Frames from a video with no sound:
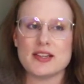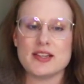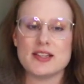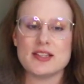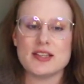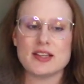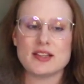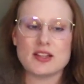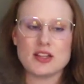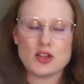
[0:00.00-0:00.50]
He's
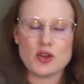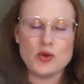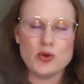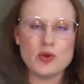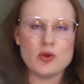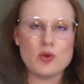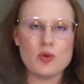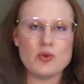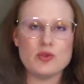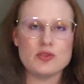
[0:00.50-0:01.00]
like, the
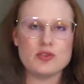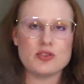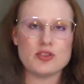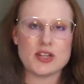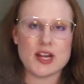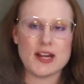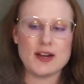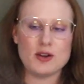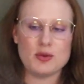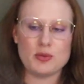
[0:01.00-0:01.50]
unicorns are
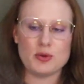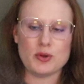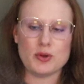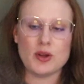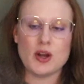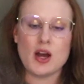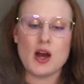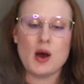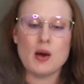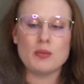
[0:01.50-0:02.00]

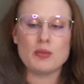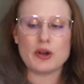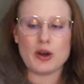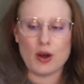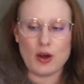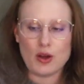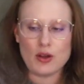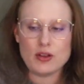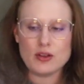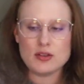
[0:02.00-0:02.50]
terrible,
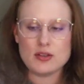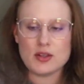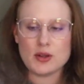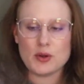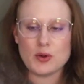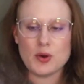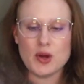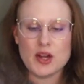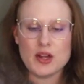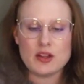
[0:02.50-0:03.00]
but
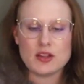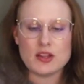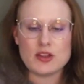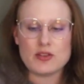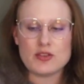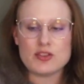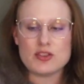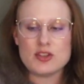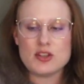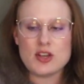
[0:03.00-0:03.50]
also
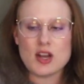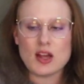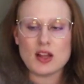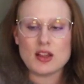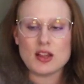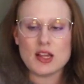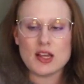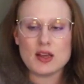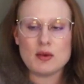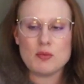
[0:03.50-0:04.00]
there's
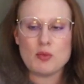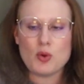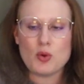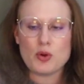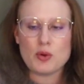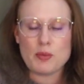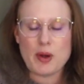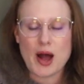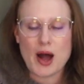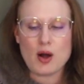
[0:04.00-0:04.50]
nothing
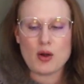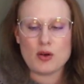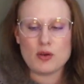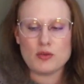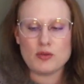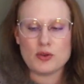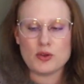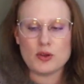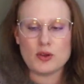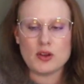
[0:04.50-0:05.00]
more
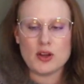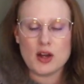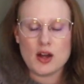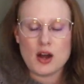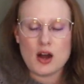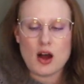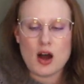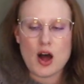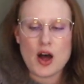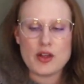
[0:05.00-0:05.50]
powerful
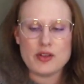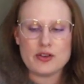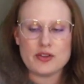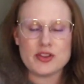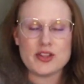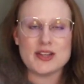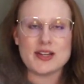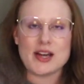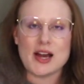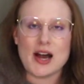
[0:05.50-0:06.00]
other
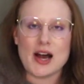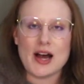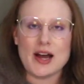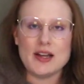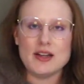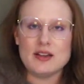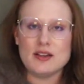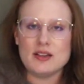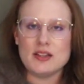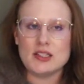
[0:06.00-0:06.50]
than
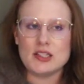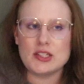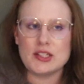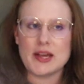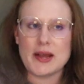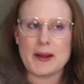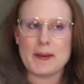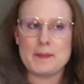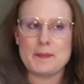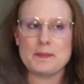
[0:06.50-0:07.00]
God. And you're
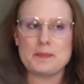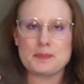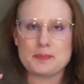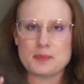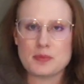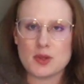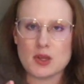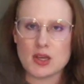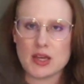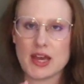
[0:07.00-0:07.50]
like,
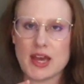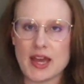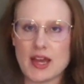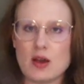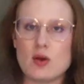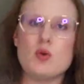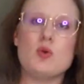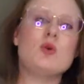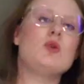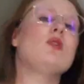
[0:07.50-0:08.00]
okay,
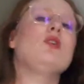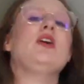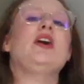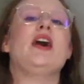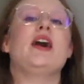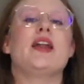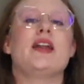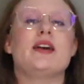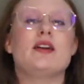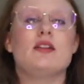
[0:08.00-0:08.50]
cool,
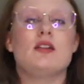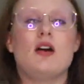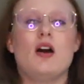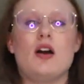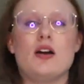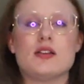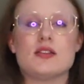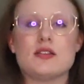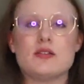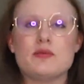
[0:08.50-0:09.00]
got it,
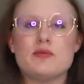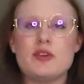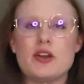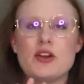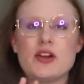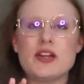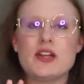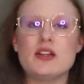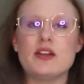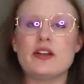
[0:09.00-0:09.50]
awesome,
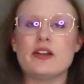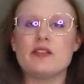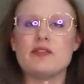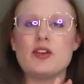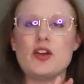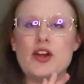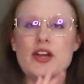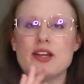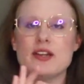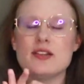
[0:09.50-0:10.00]
very clear,
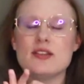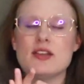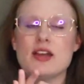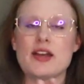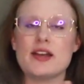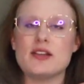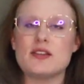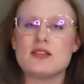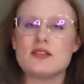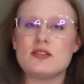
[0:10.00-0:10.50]
very
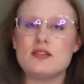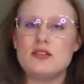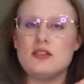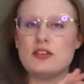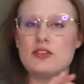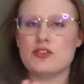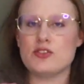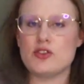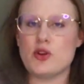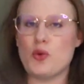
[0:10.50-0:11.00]
concise.
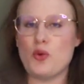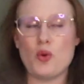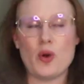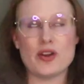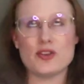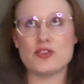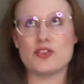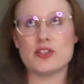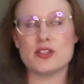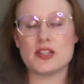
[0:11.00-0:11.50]
There's no
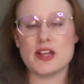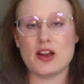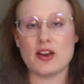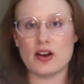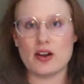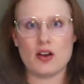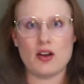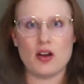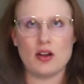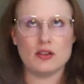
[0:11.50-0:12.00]
questions there
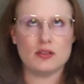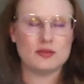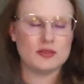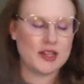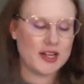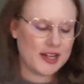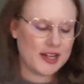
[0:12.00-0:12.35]
at all.